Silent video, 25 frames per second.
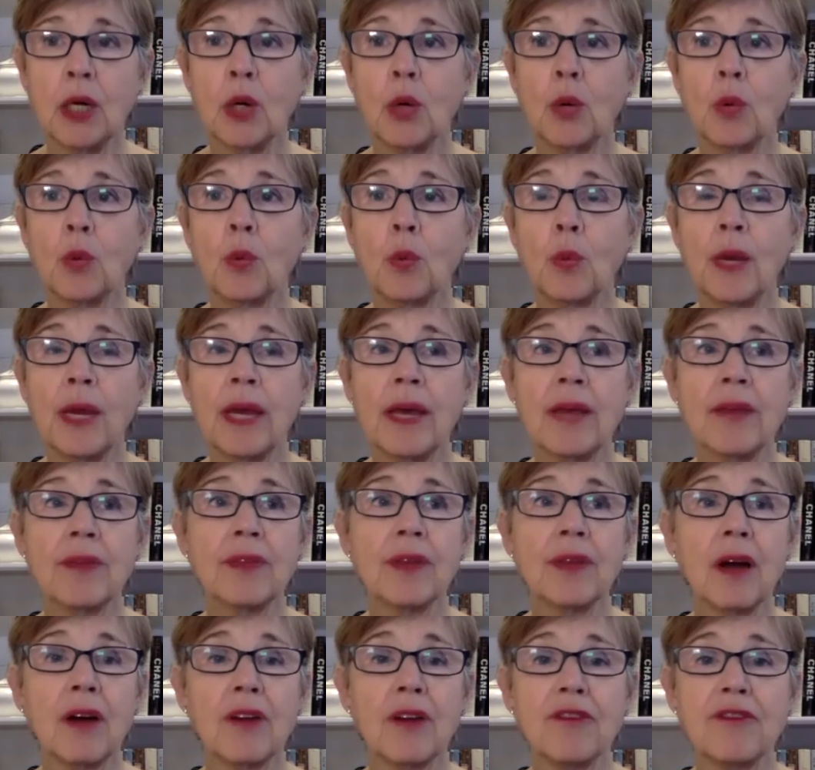with
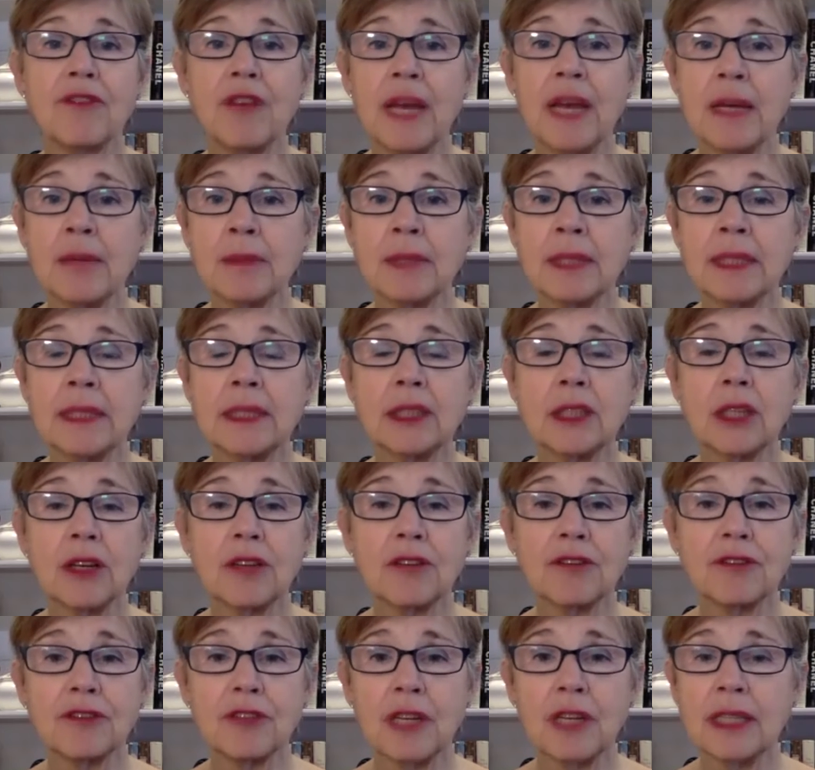our families, our
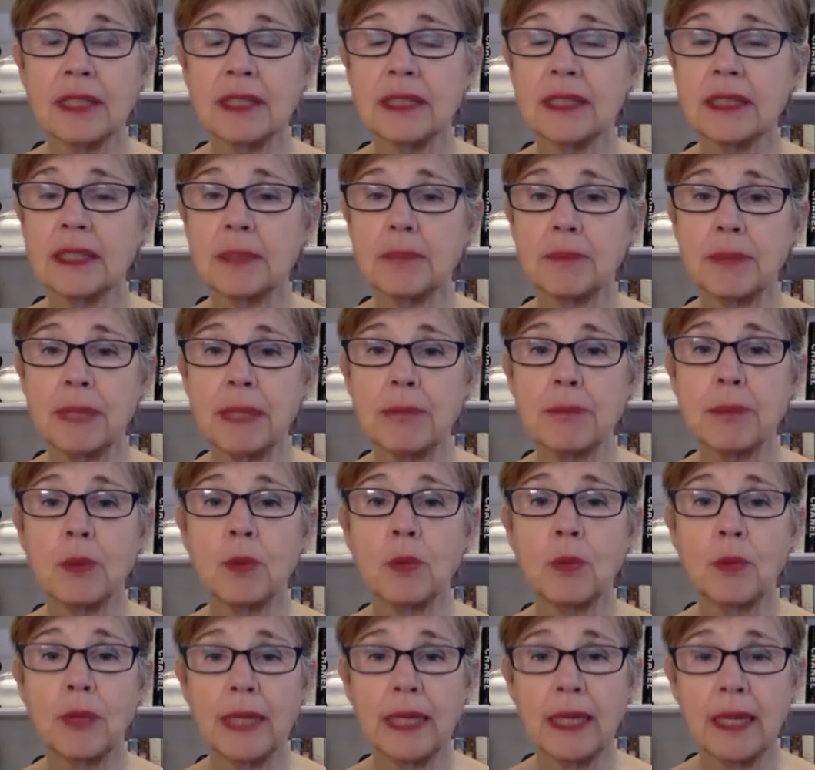friends, the people
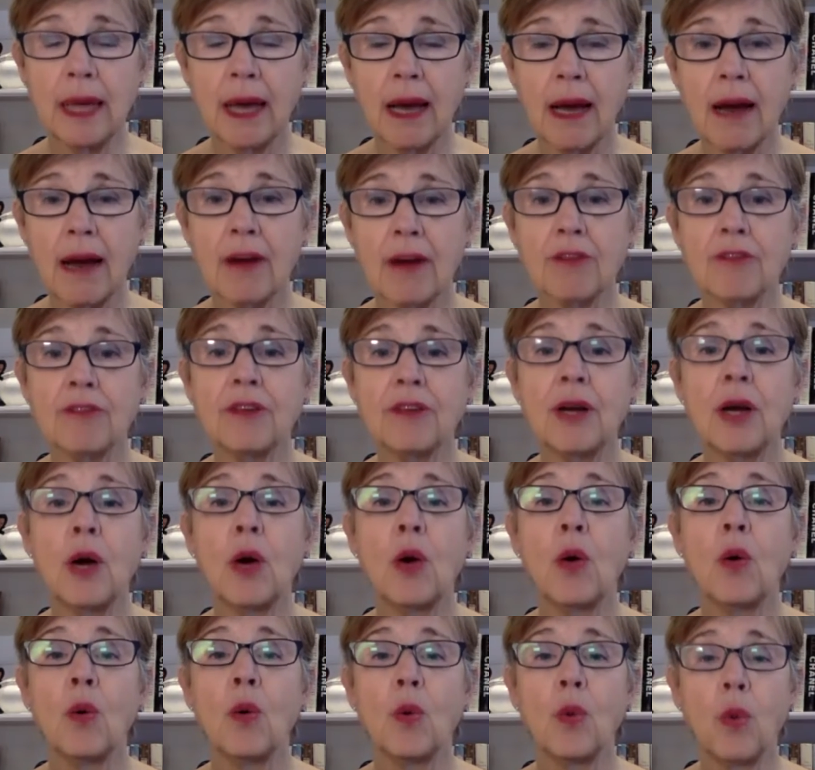we love,
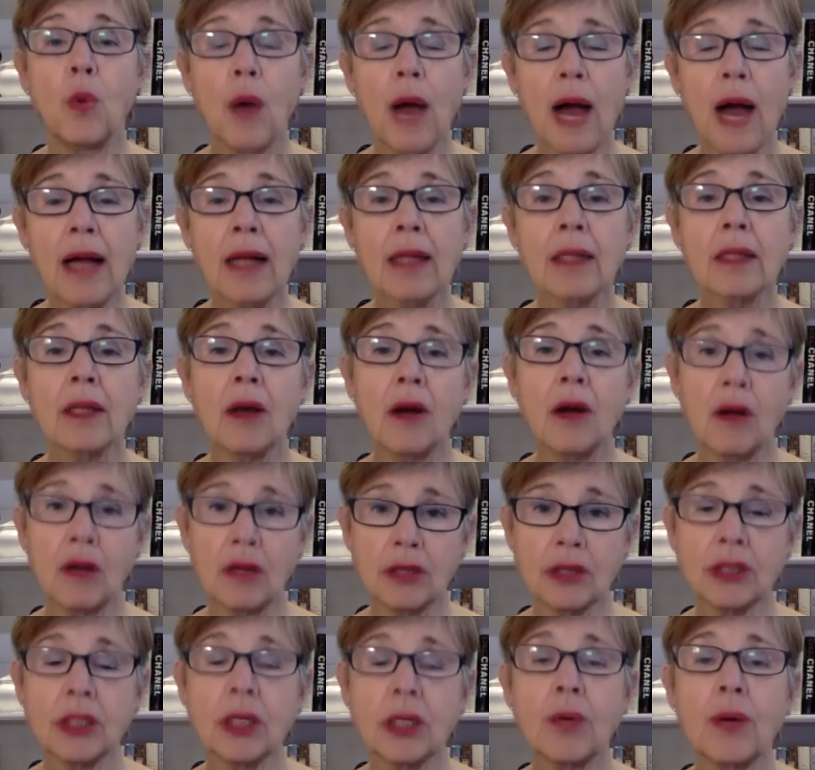while
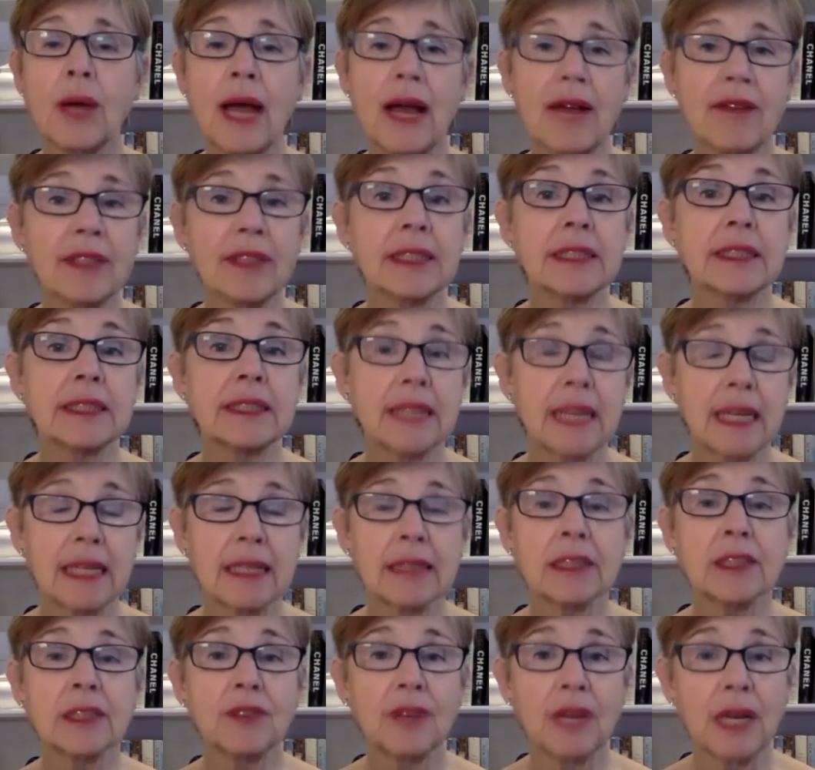also having
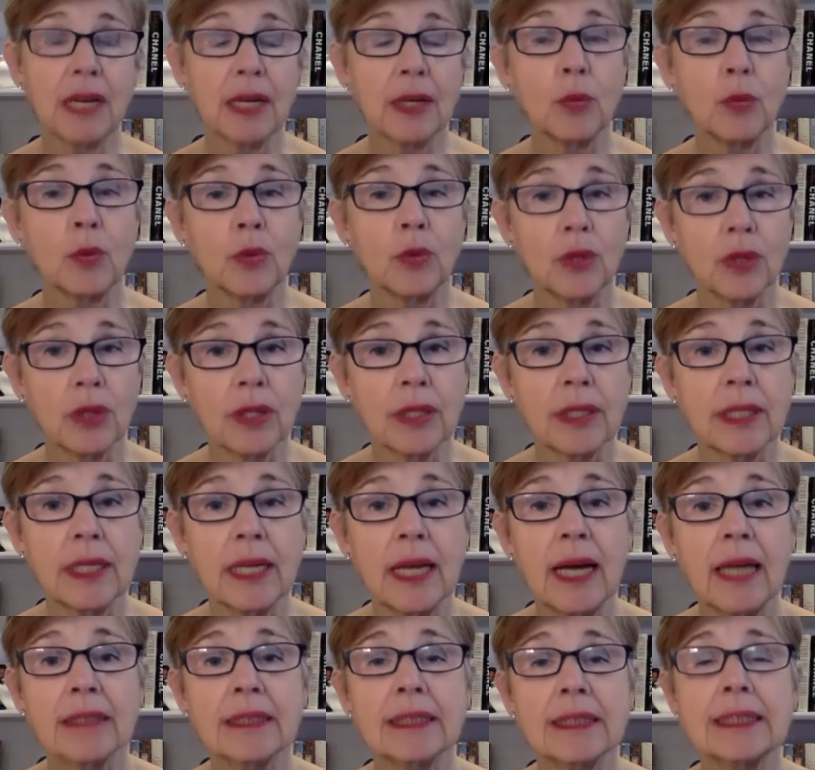satisfying work,
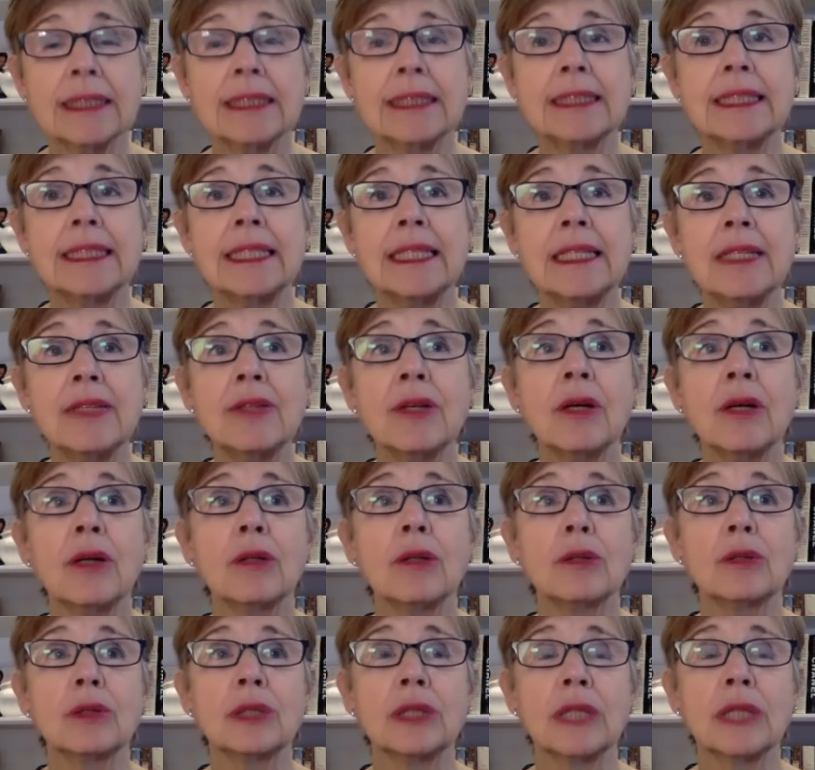not see
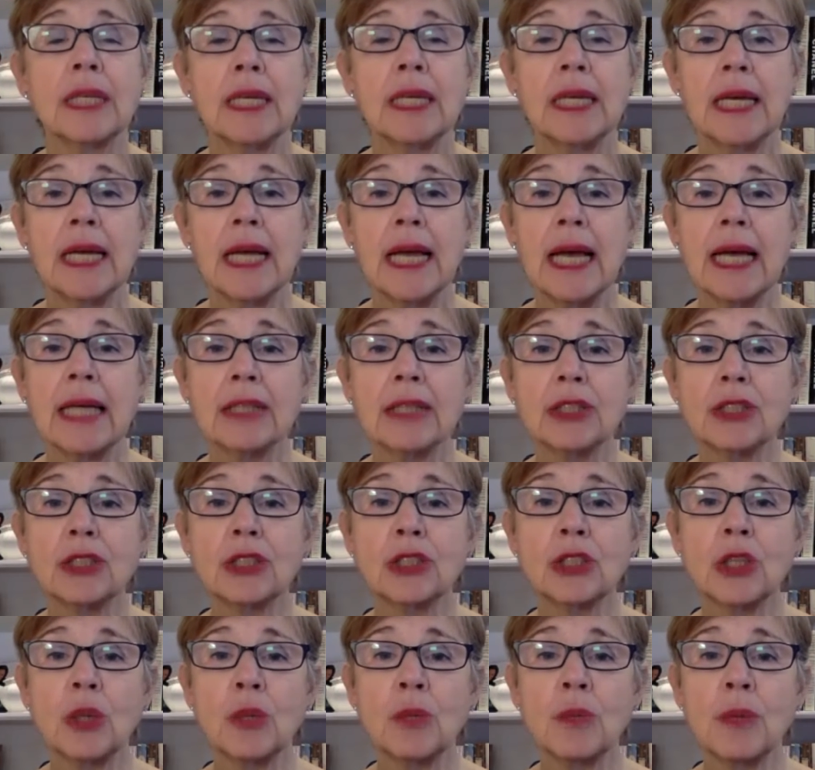those as
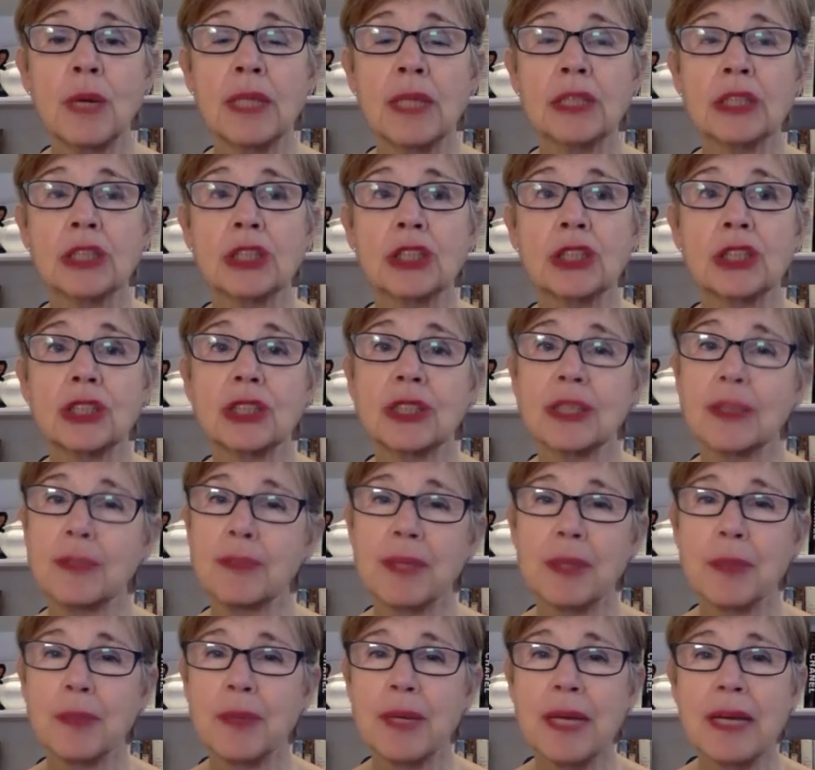so much
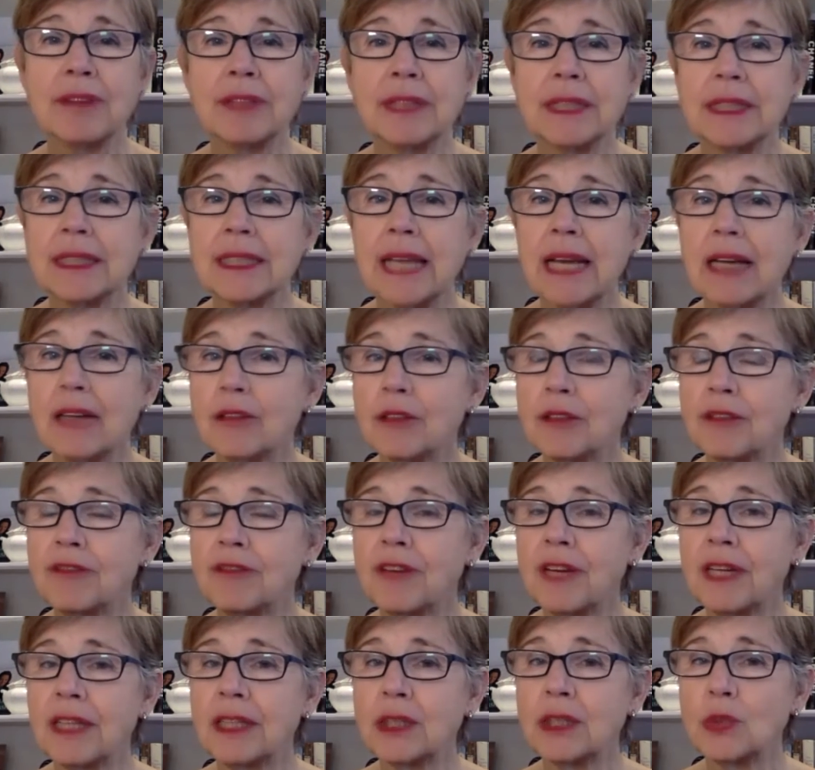something we have to
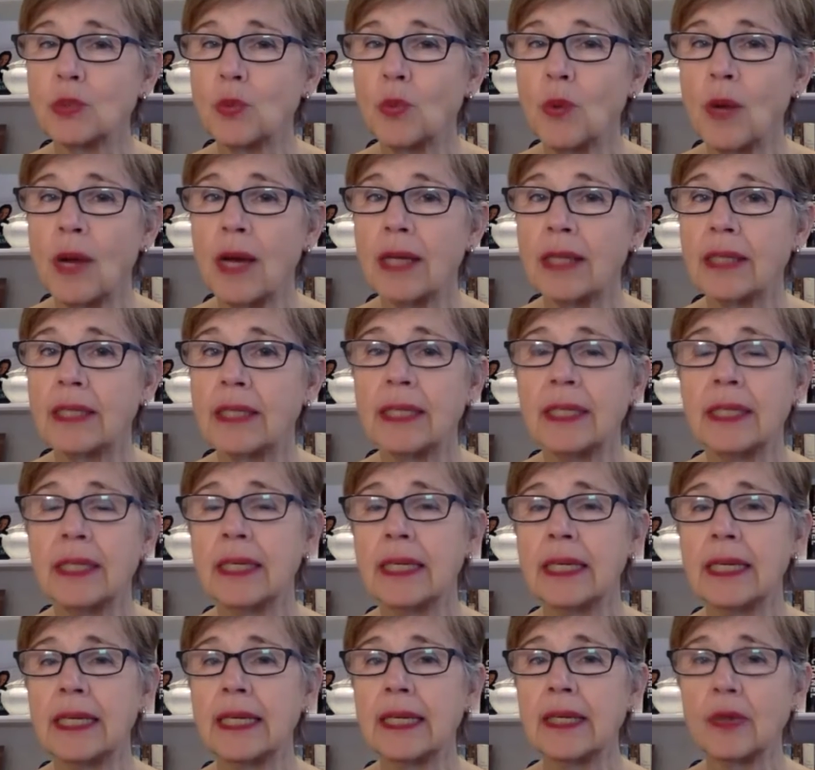sacrifice one
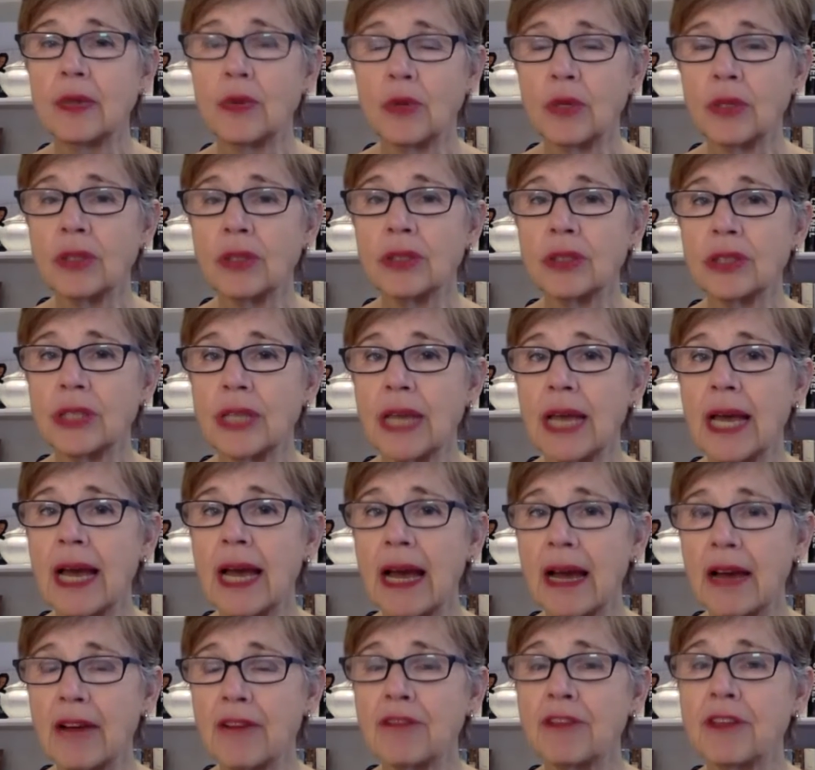in order to
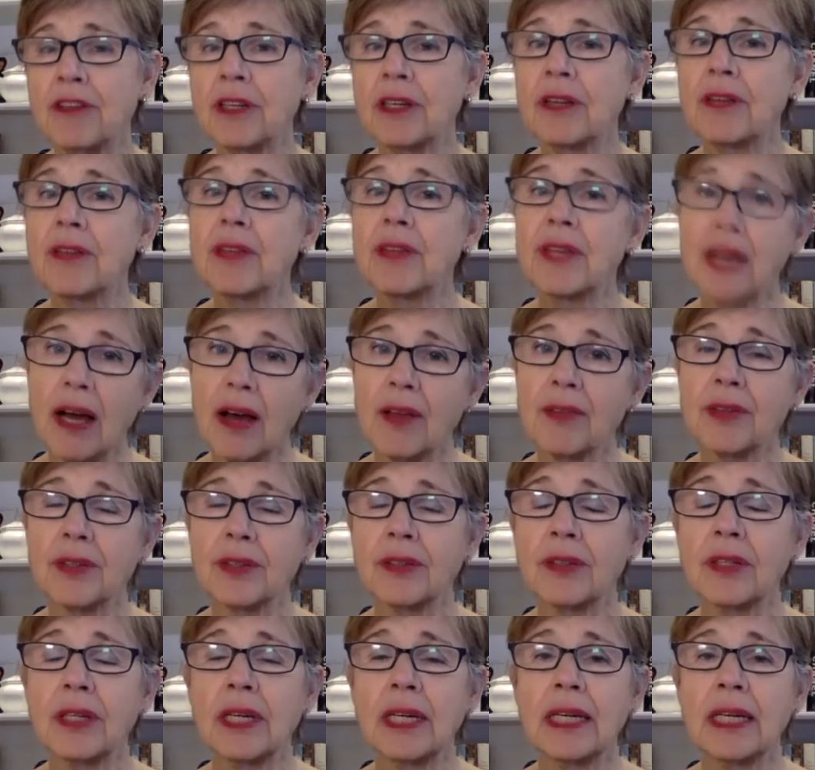have the other.